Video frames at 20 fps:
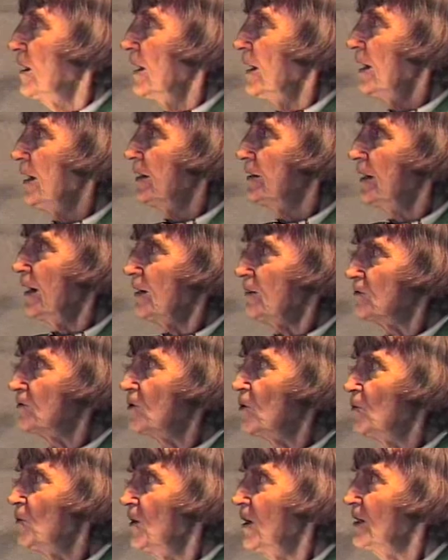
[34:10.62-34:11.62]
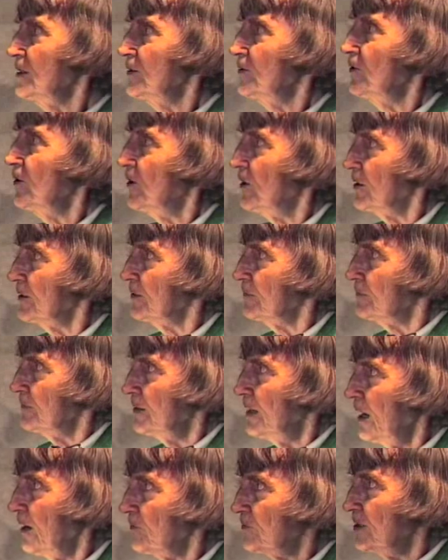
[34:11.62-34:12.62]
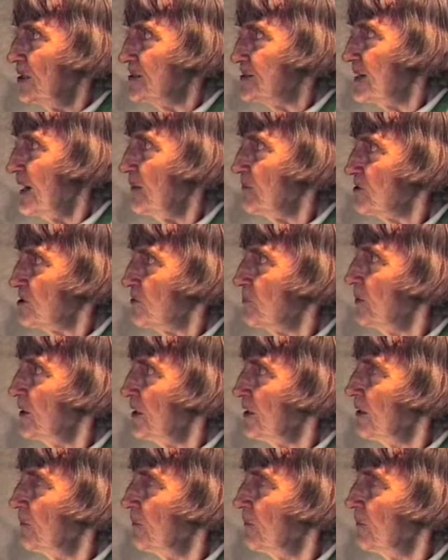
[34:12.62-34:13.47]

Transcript: And I could go on and on. Now, this happens to be